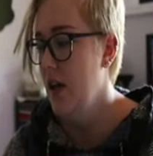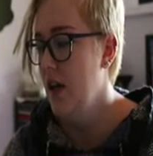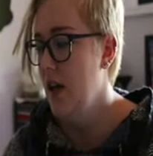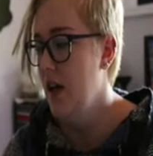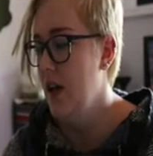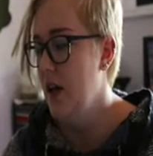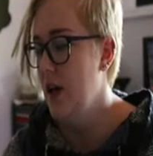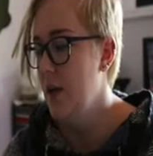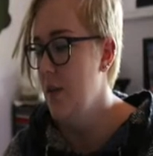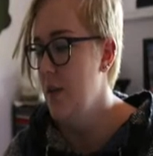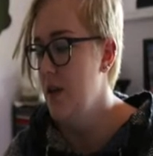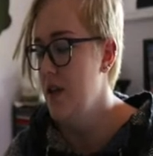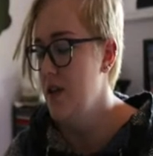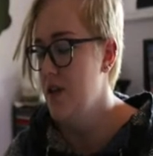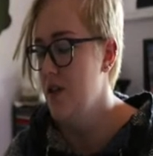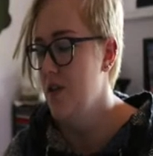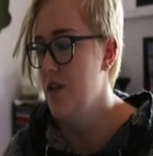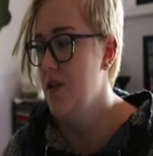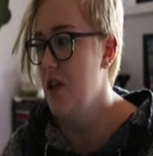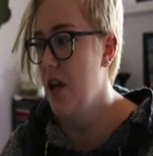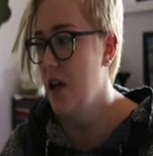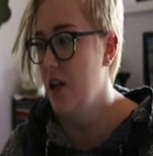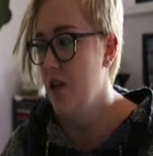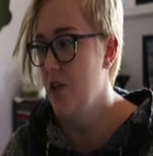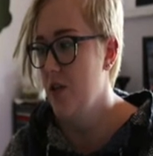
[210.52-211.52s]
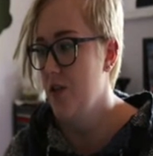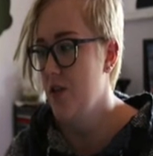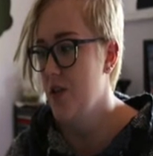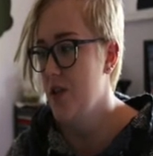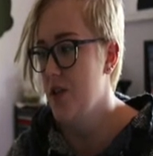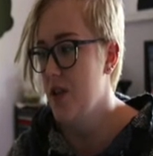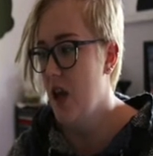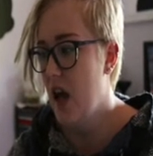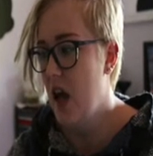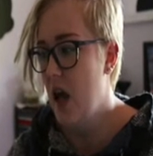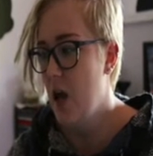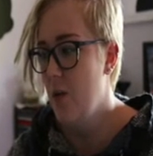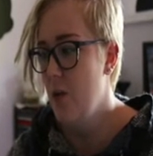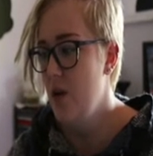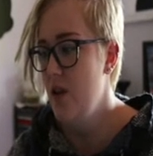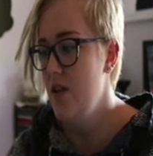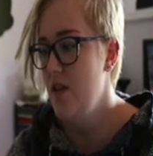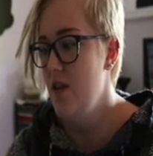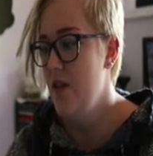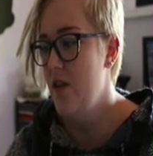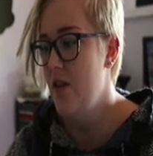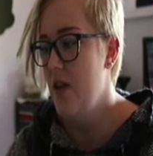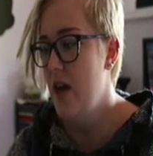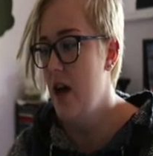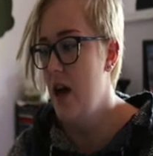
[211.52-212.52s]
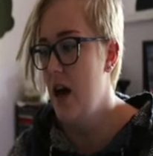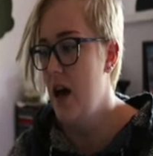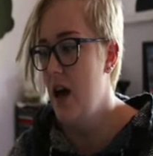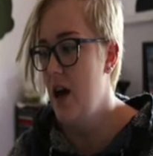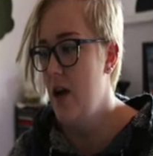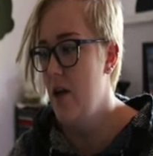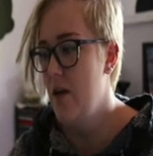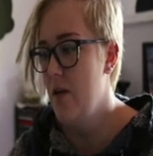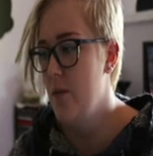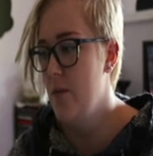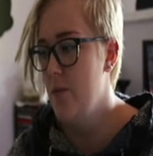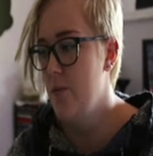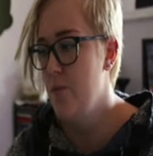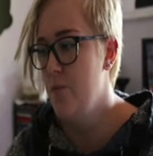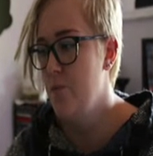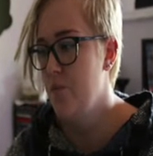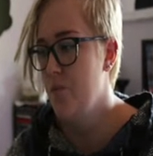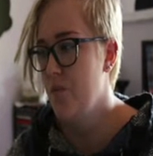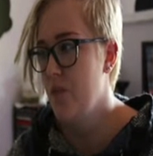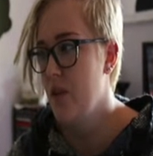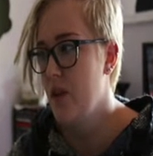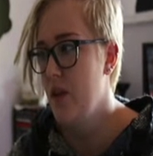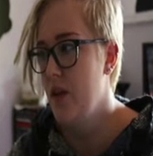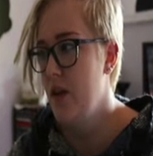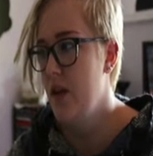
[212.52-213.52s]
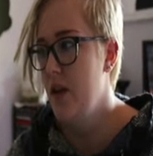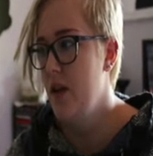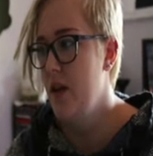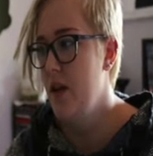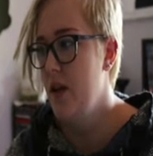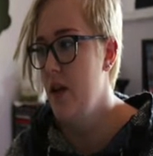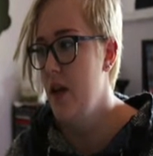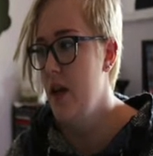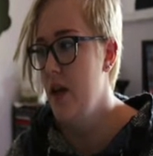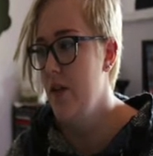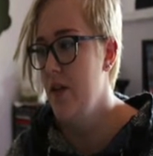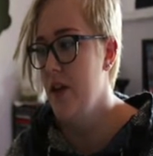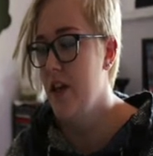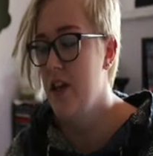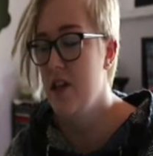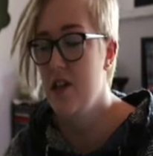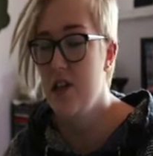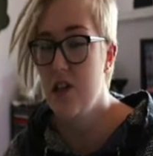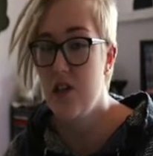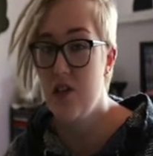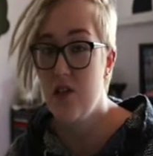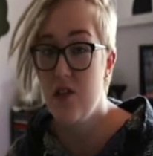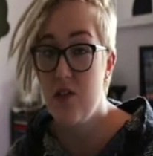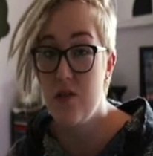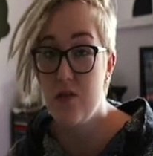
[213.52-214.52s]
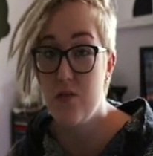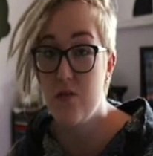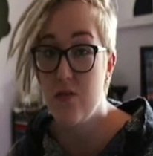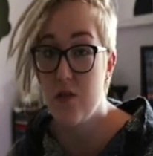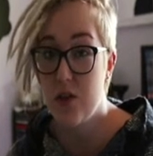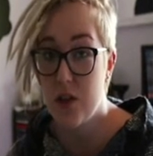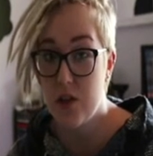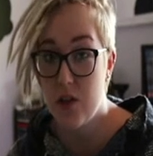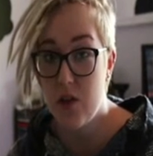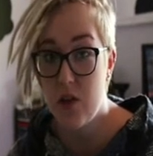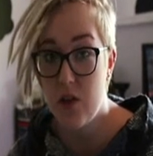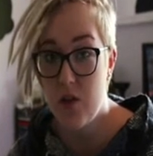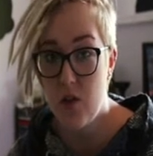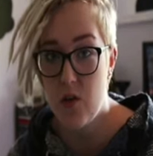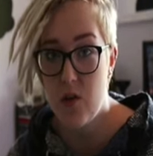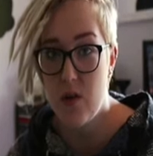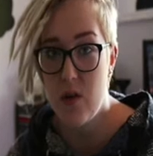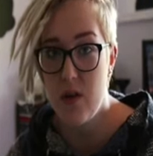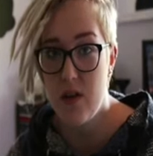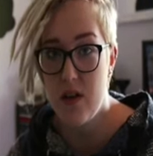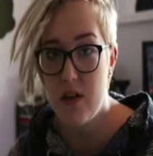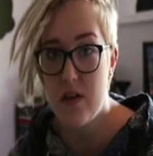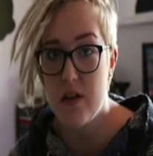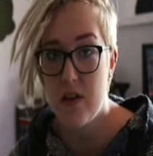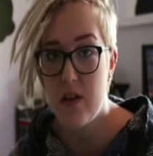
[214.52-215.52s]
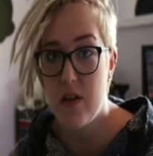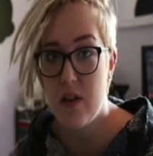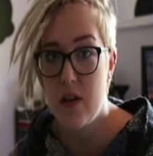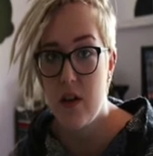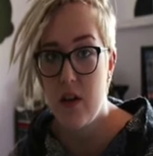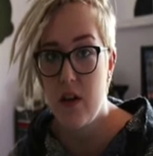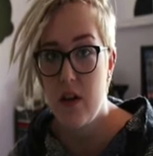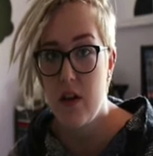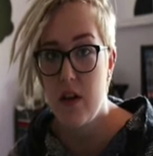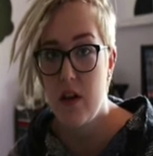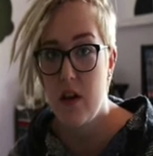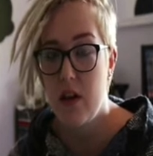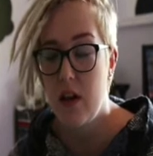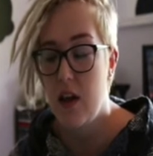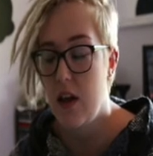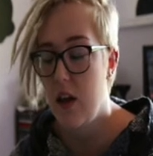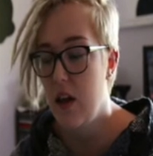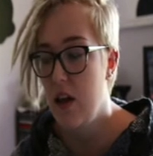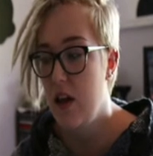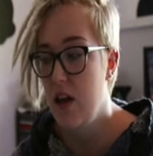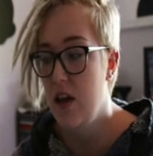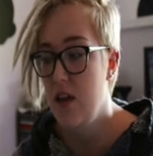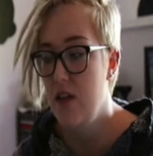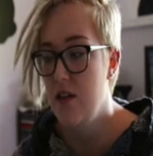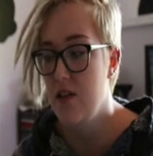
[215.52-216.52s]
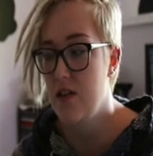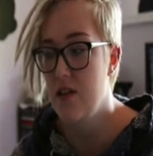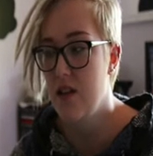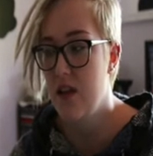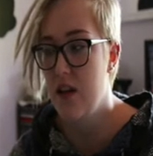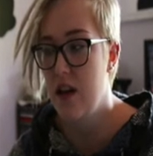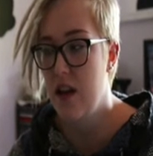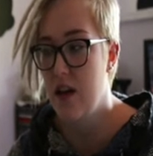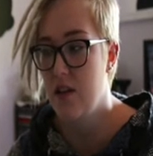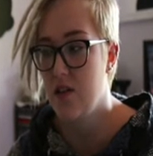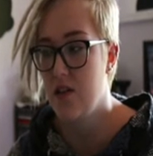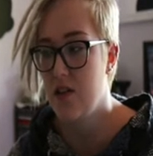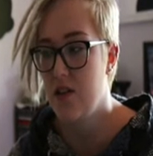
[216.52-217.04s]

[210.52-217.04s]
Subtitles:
and to dilute the dye with. Now, the conditioner is really good, and I'm